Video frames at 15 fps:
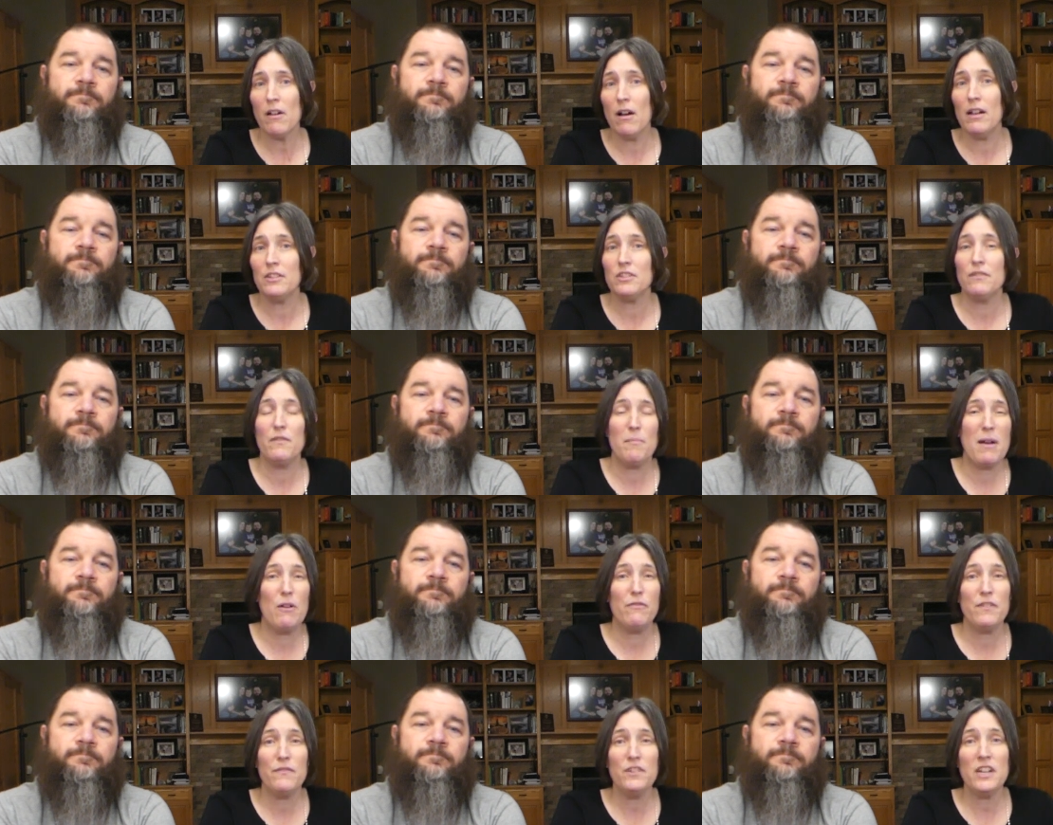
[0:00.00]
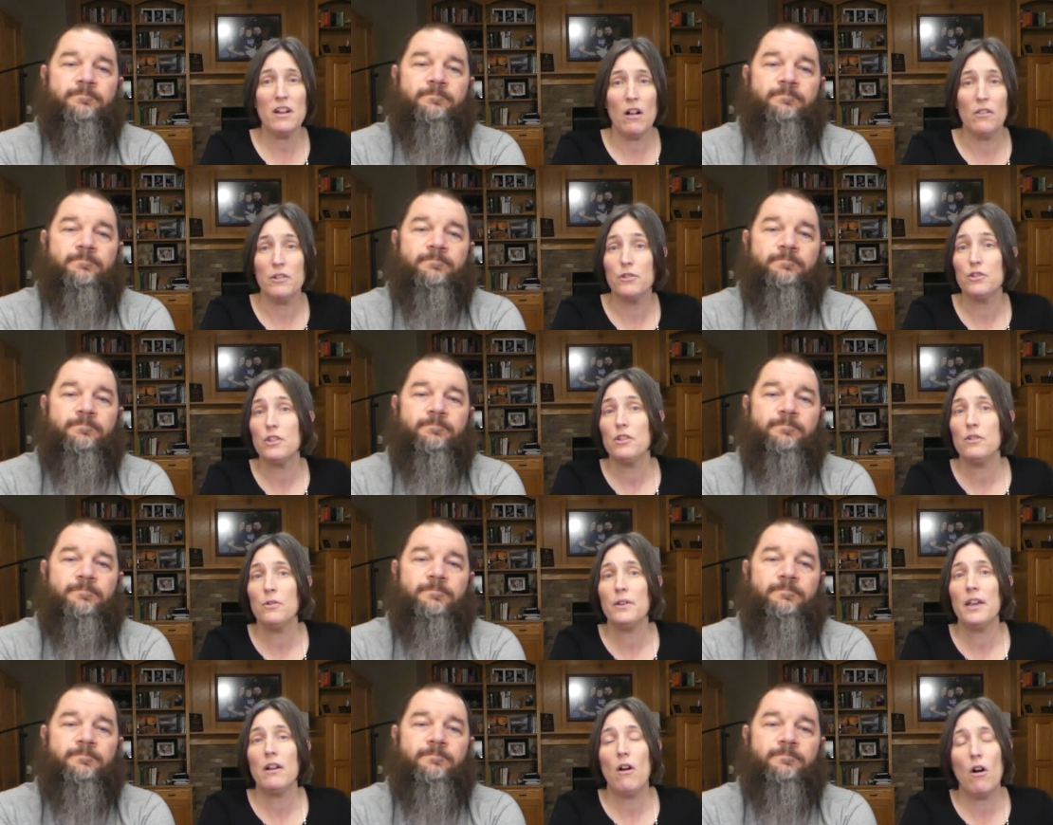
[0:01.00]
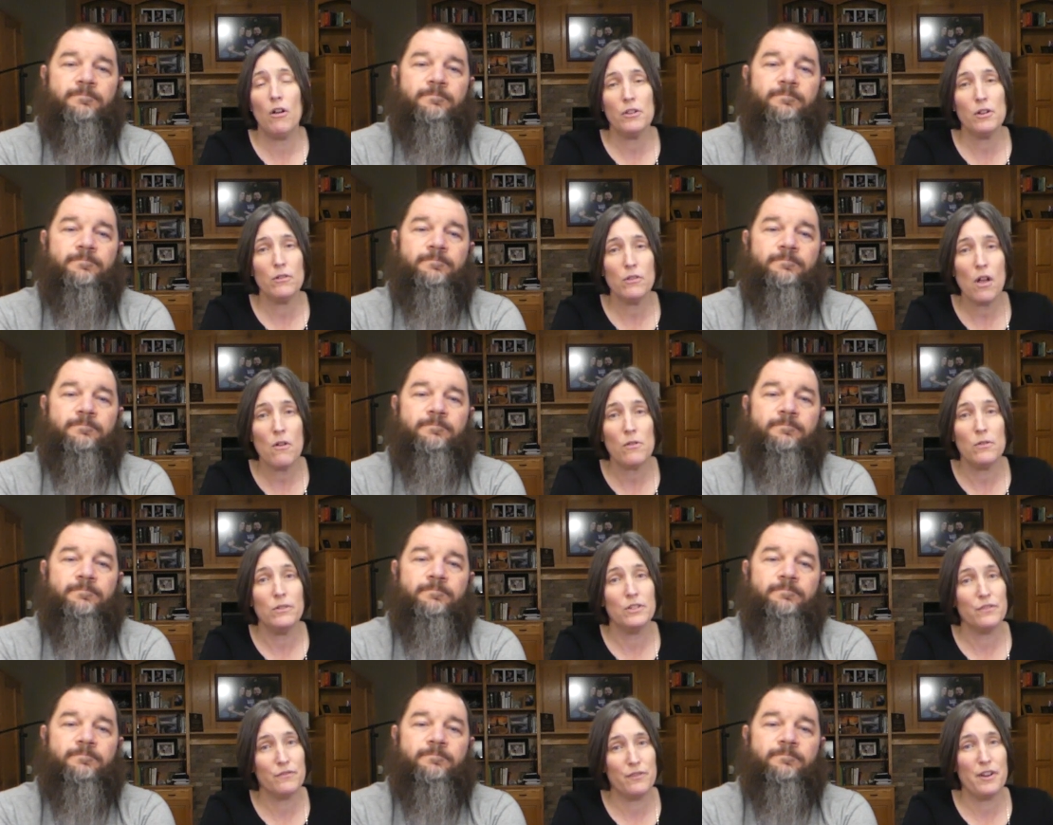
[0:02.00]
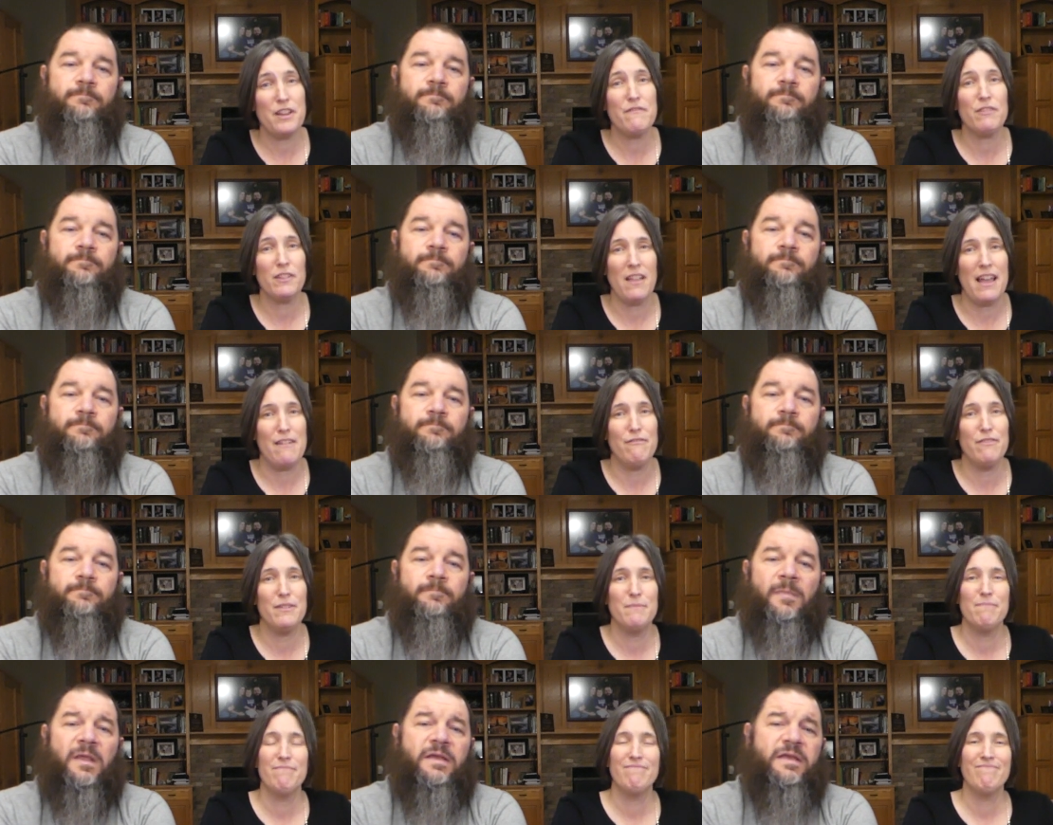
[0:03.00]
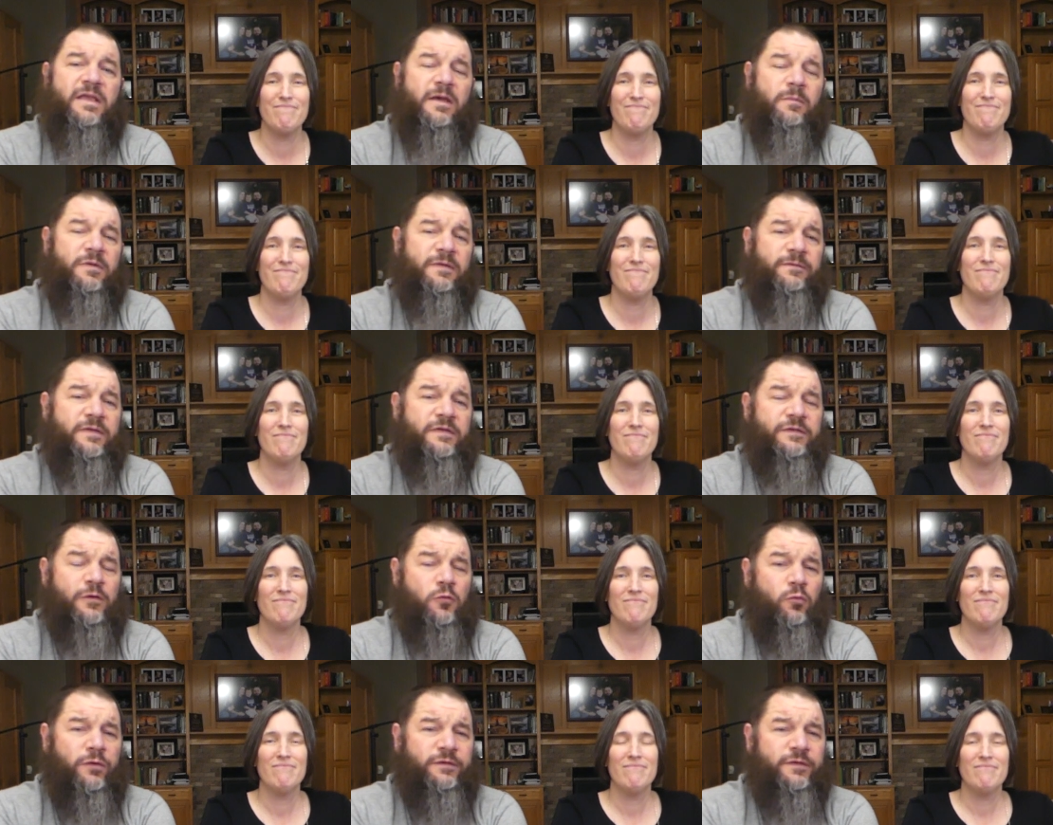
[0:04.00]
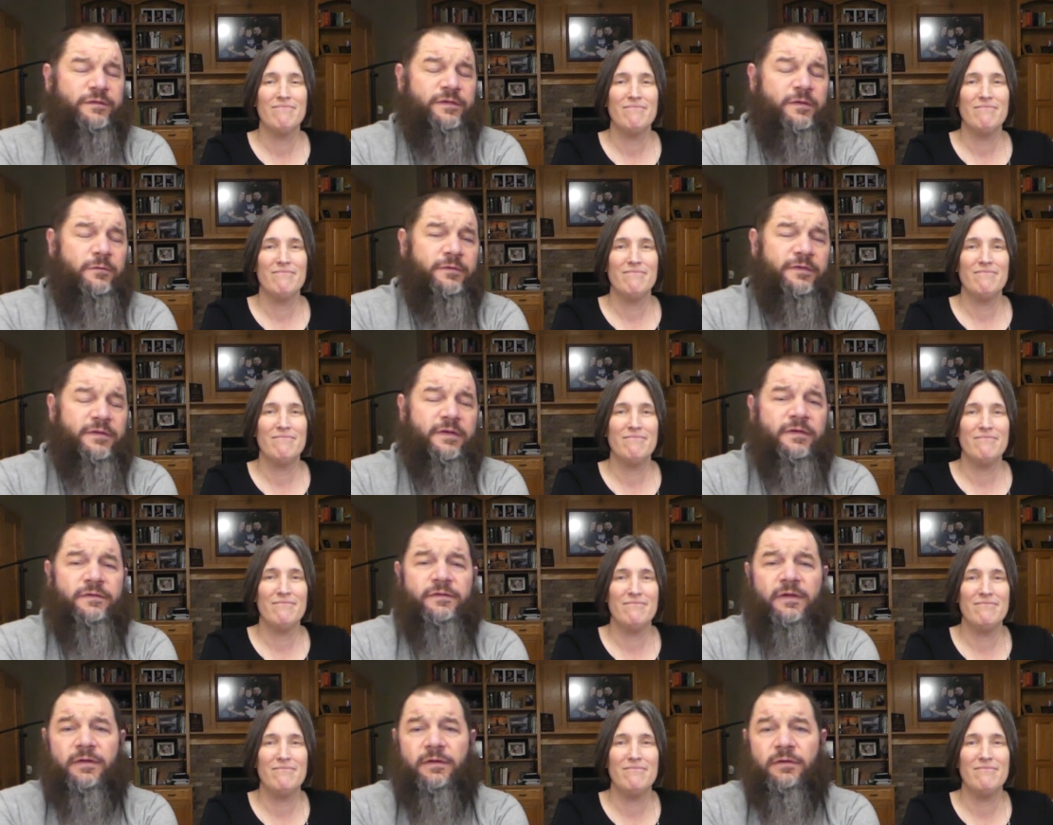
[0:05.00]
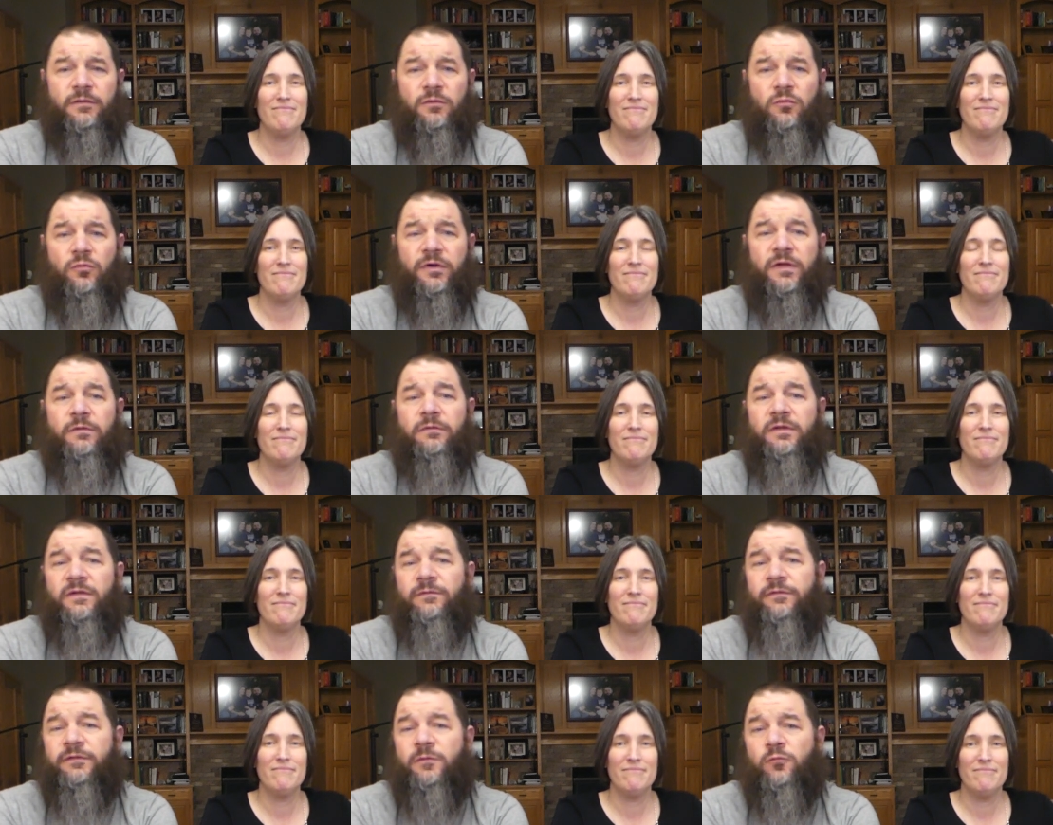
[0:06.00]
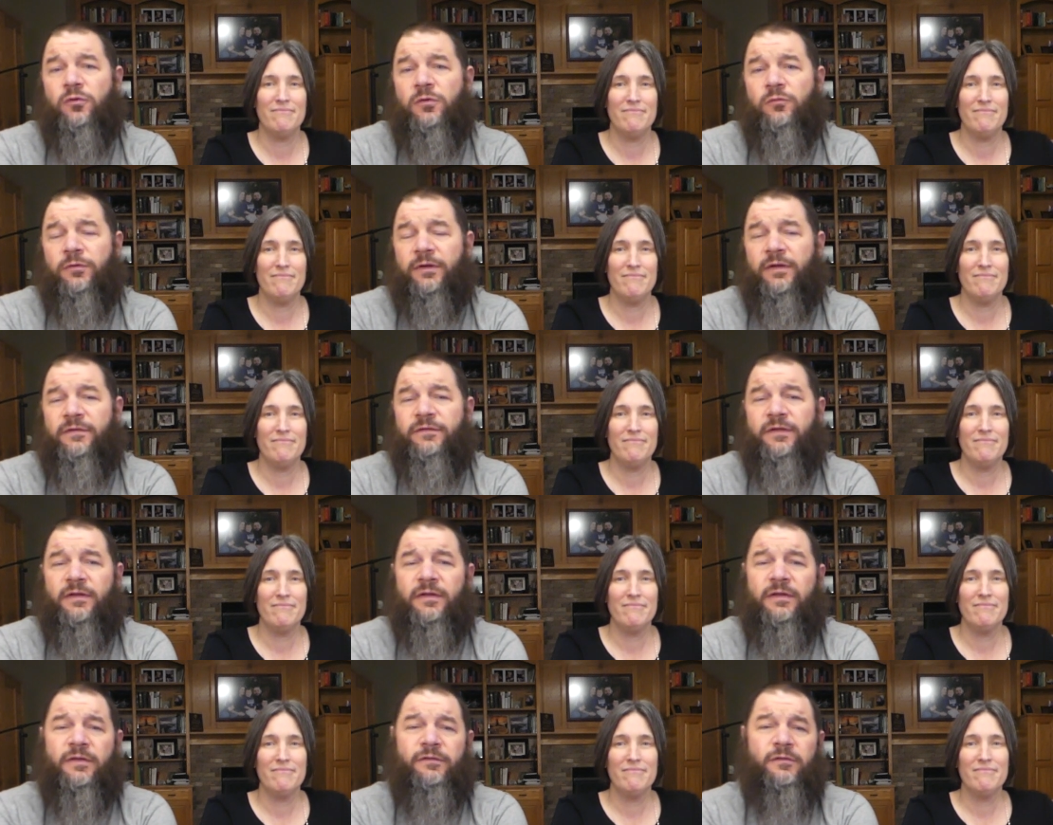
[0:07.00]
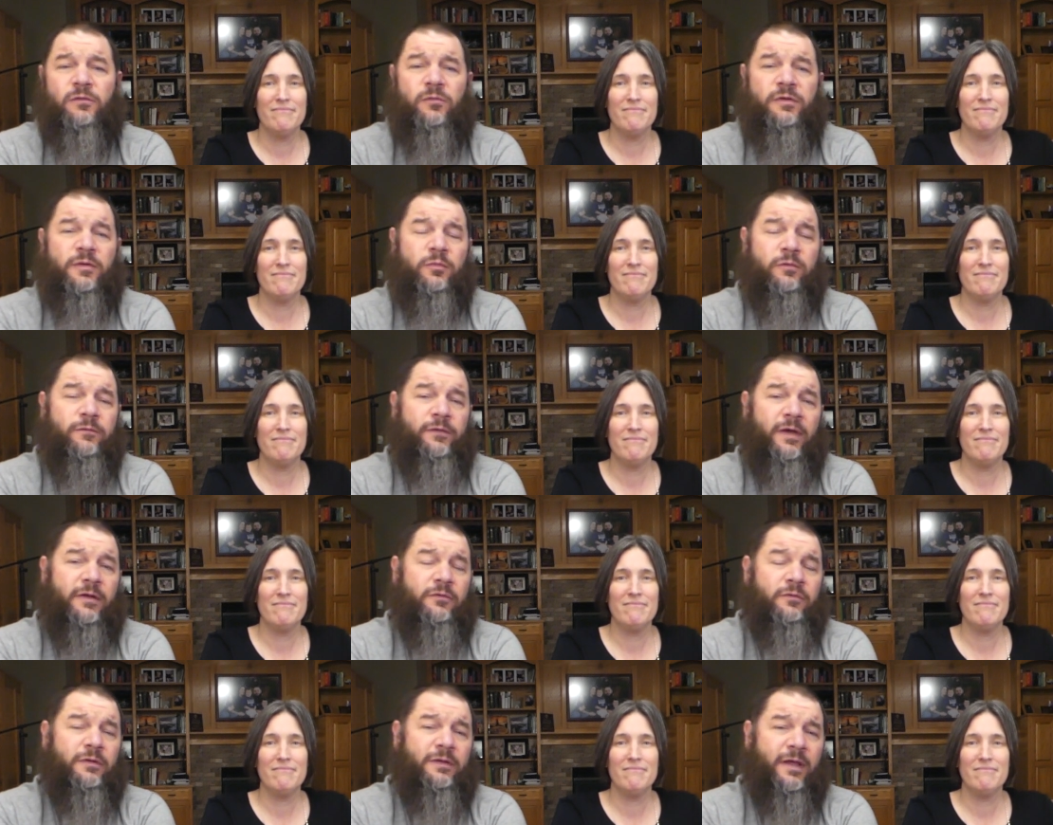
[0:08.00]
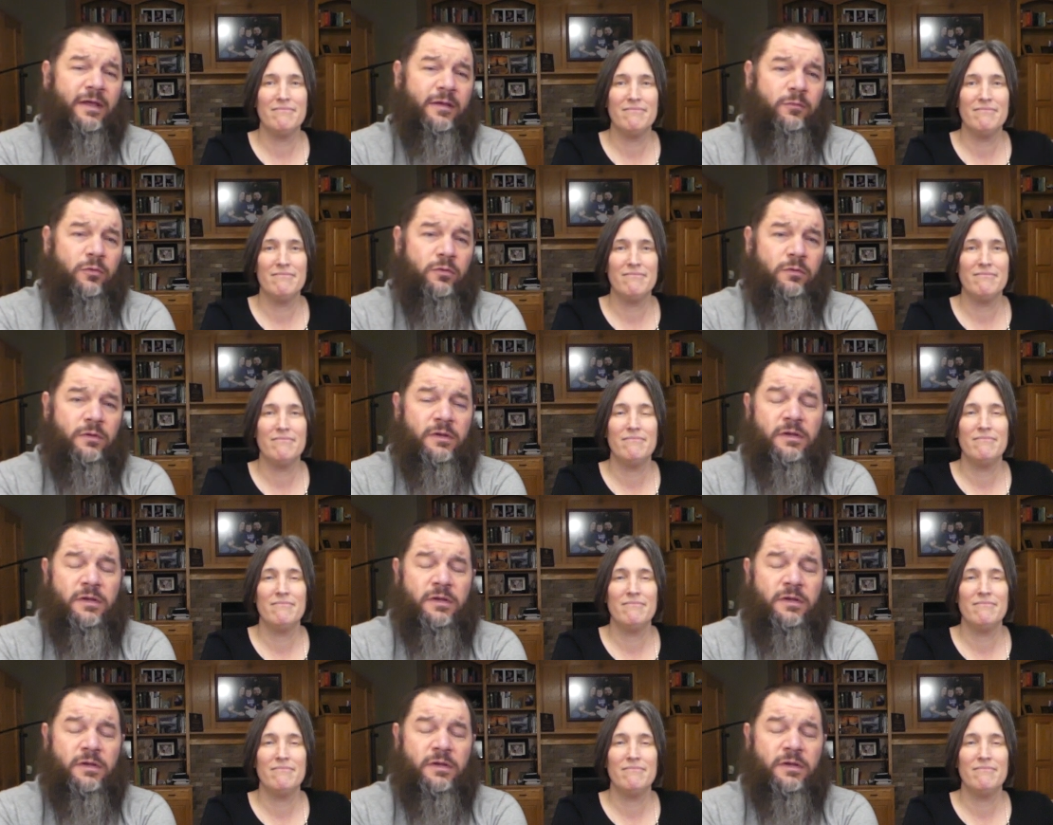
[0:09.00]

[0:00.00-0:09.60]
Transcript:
Speaker 1: cost of about $50, you'll get all your locals free for life.
Speaker 2: Yeah, but if you don't want to deal with an antenna, or you live somewhere where an antenna isn't going to provide a reliable,